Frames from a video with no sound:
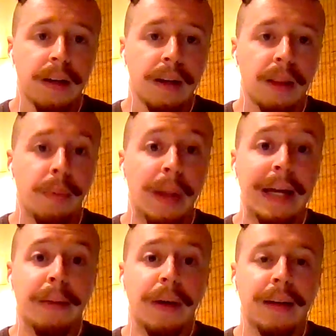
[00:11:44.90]

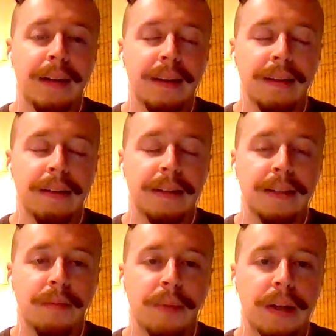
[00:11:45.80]
Black Monday, as
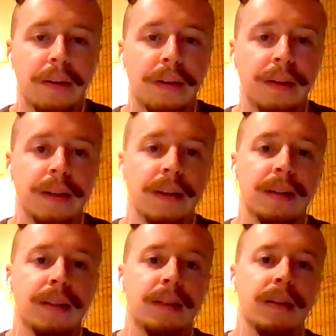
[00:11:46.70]
I've been calling
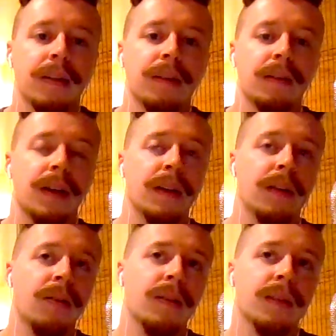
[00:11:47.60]
it, kind of
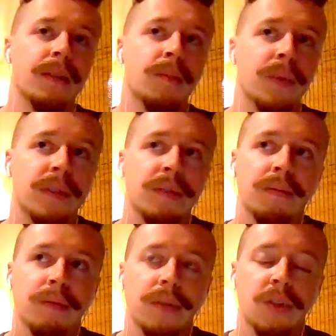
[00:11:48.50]
called it, was
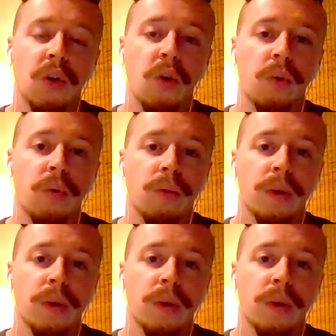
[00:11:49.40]
so